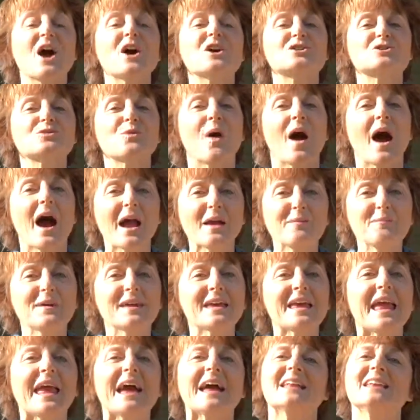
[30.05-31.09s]
So I
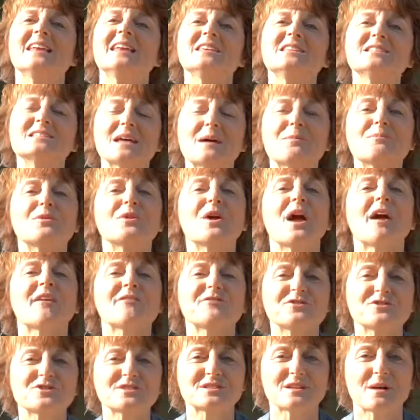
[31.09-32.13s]
began summer
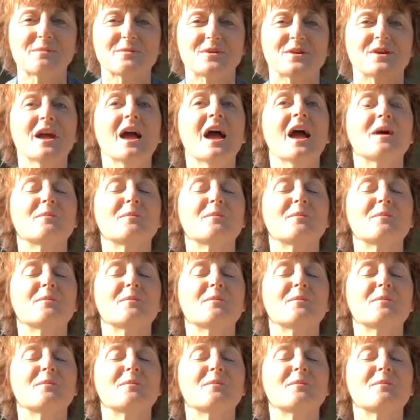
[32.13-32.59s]
after summer